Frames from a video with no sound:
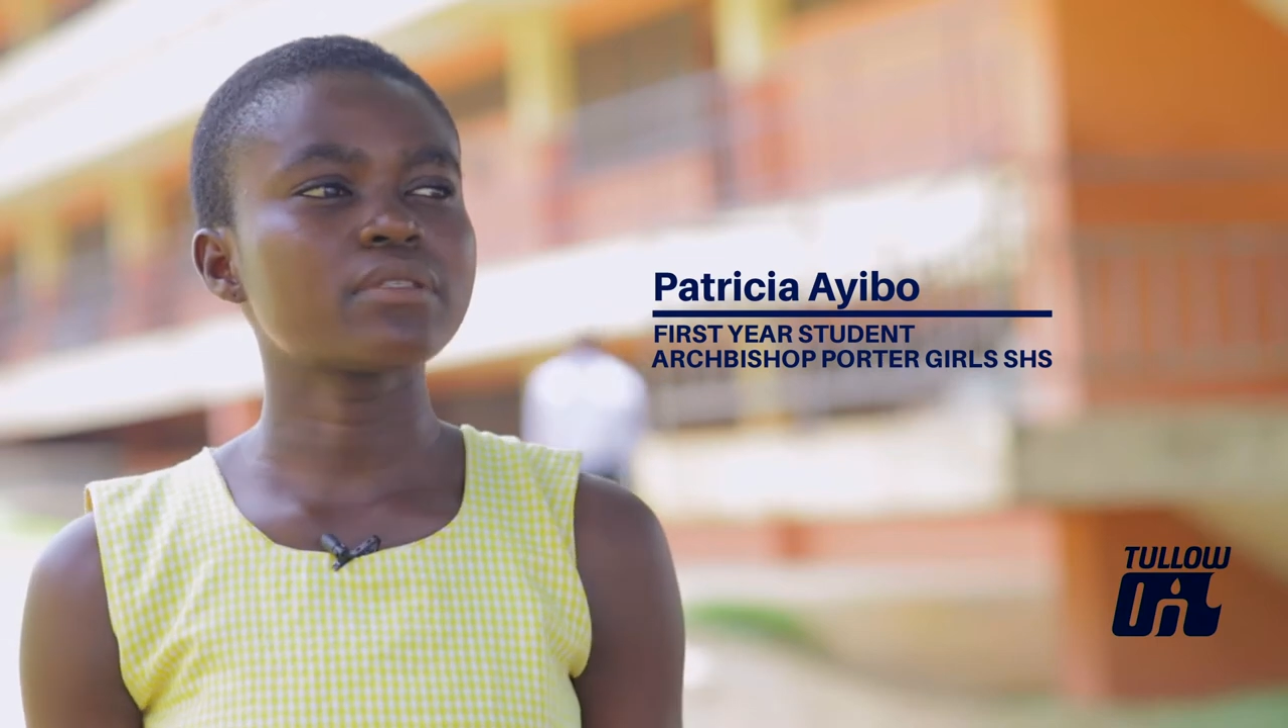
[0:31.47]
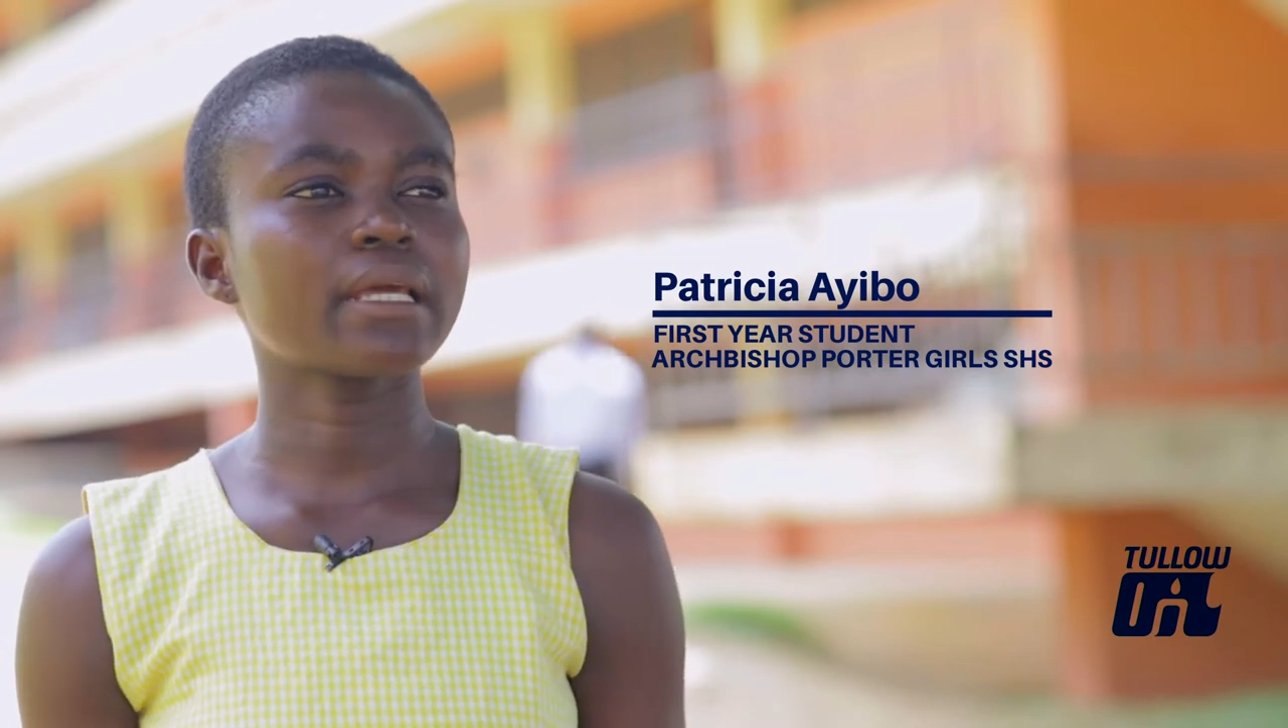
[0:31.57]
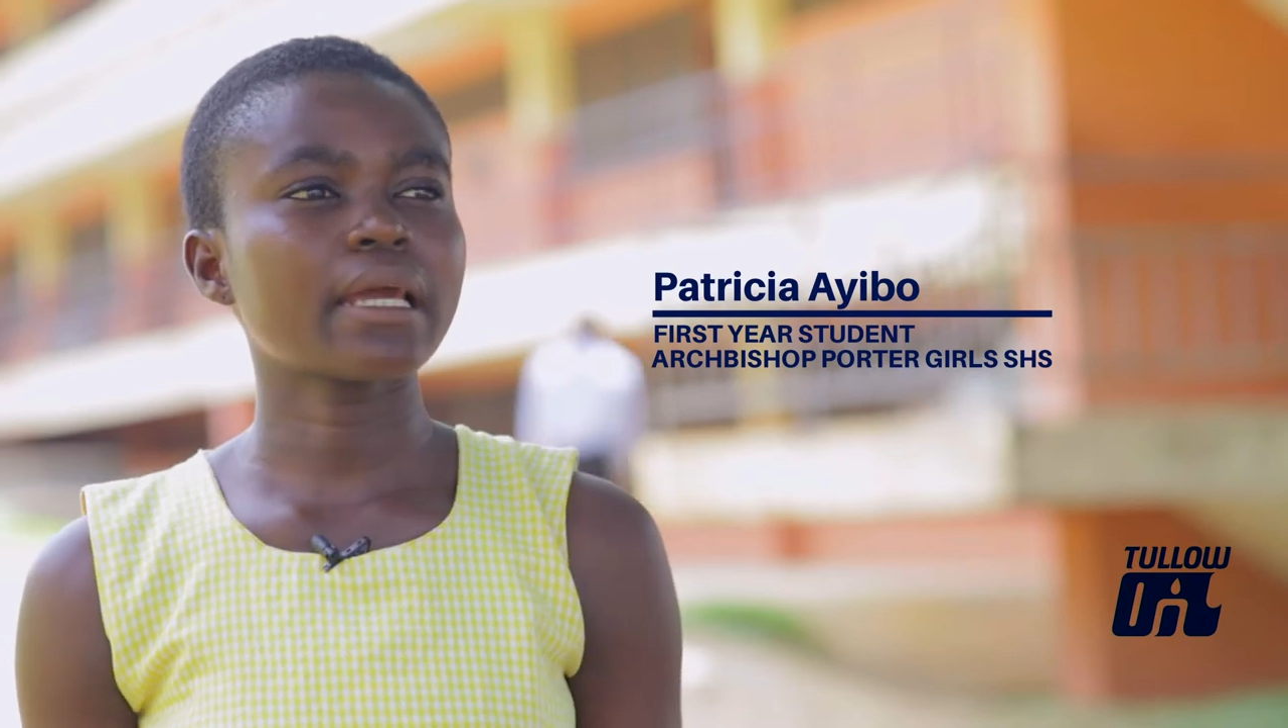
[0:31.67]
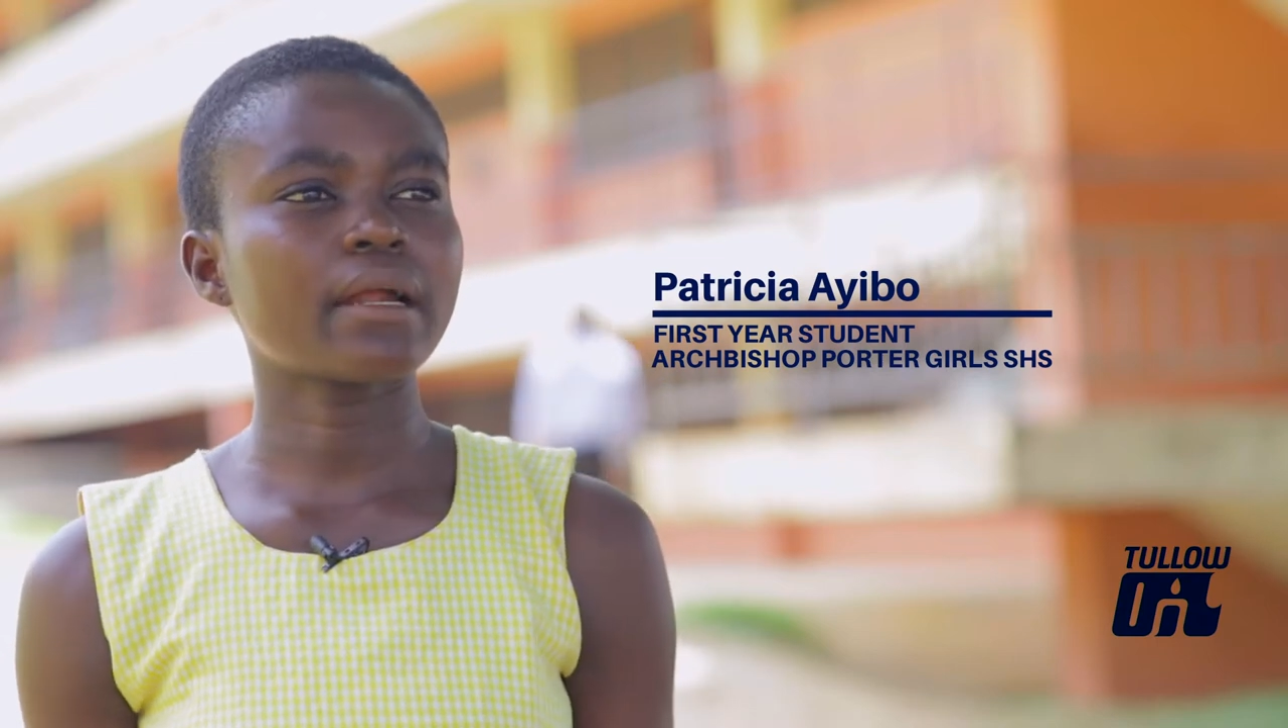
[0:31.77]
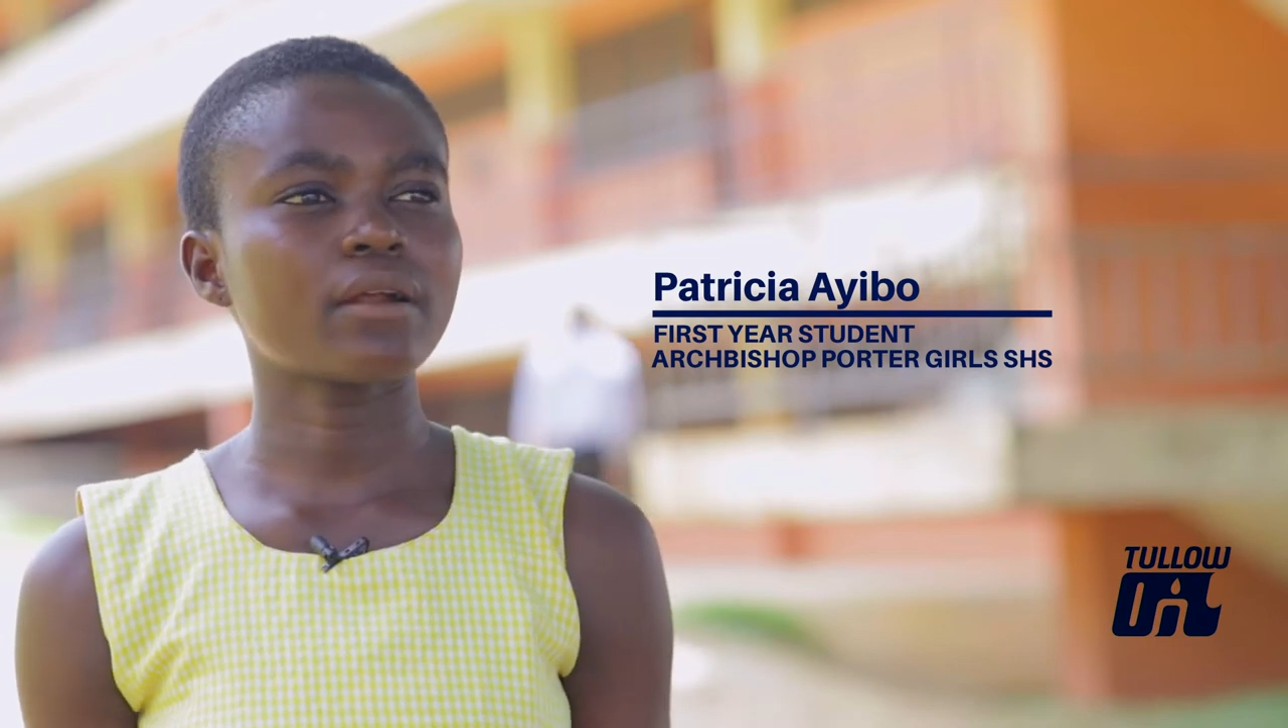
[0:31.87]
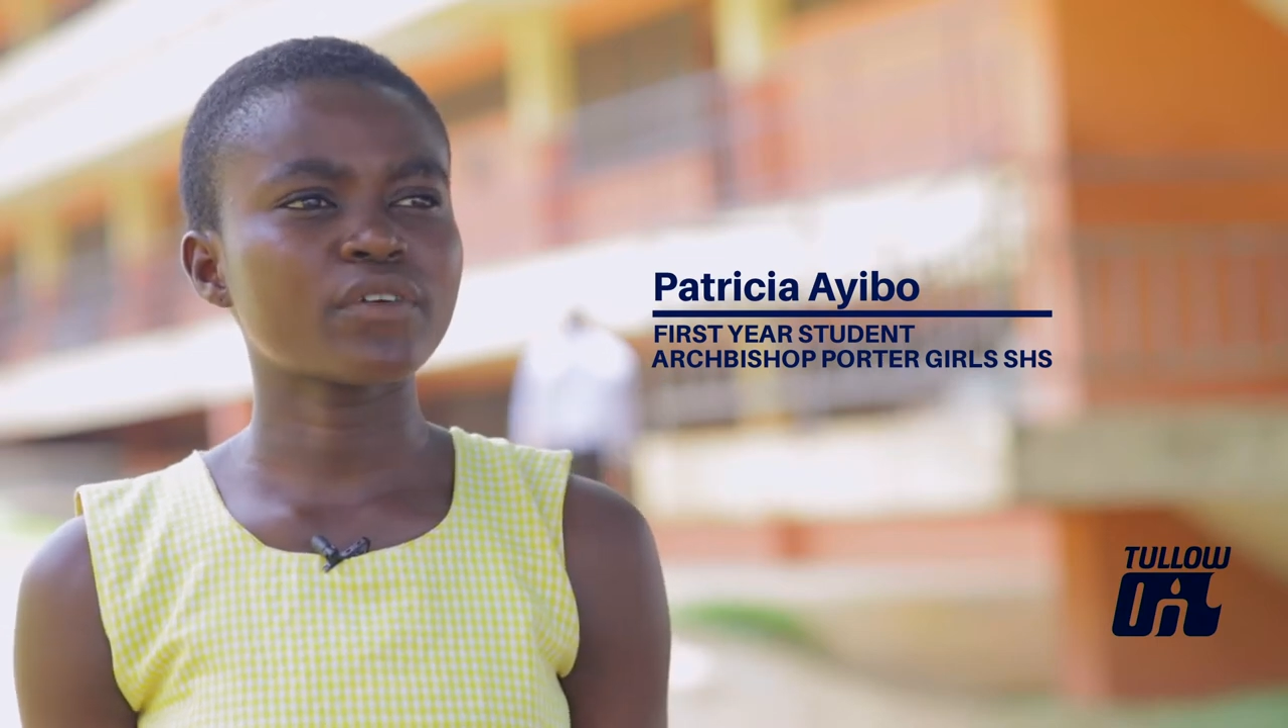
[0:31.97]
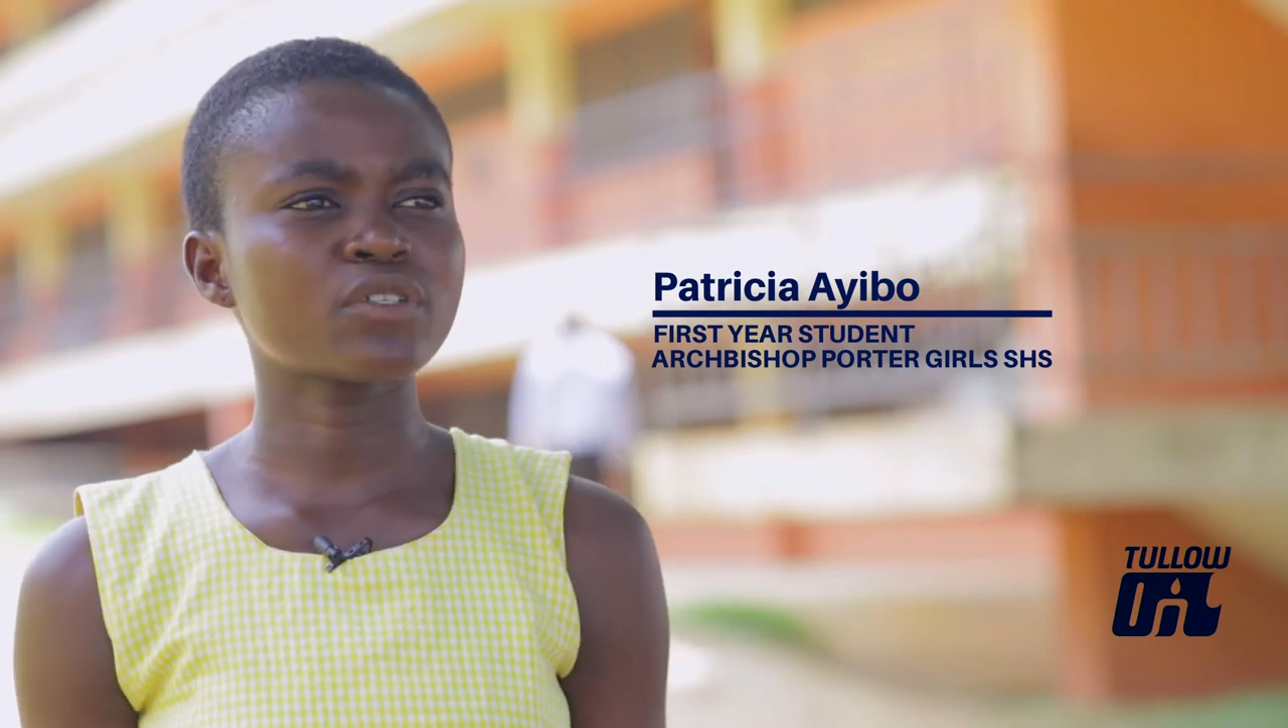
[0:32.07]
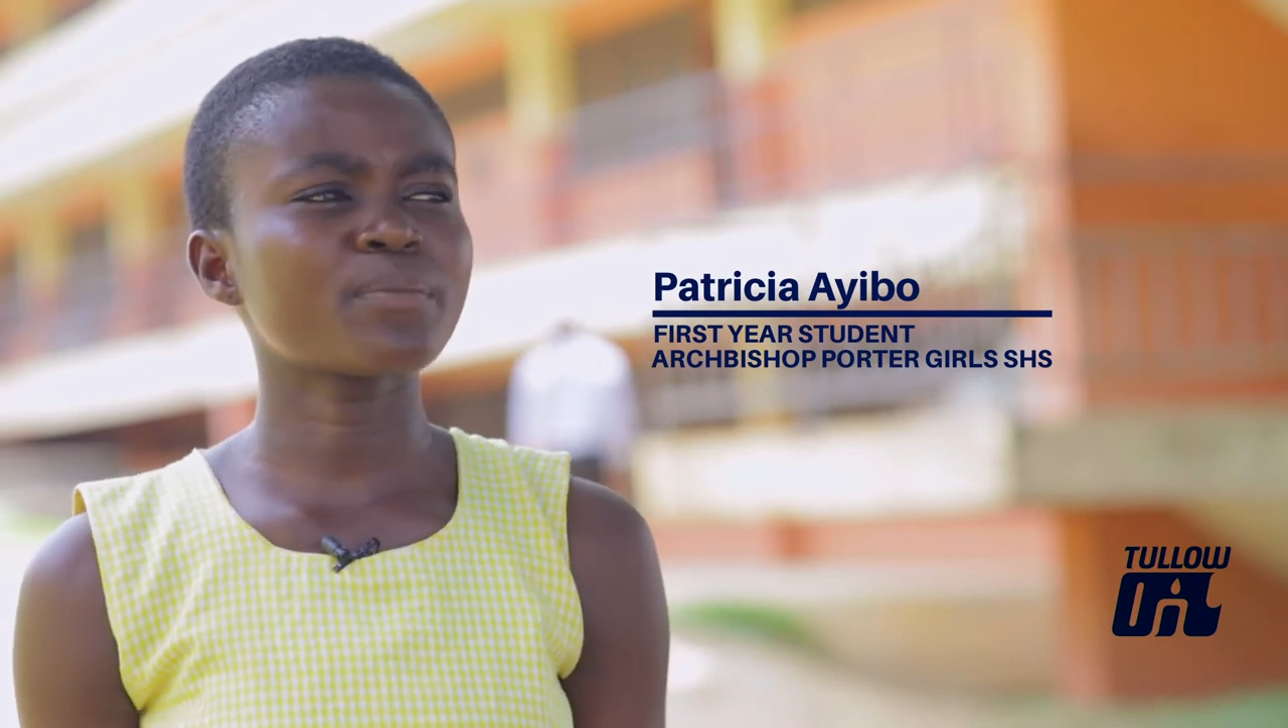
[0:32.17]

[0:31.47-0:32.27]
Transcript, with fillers: take care of us.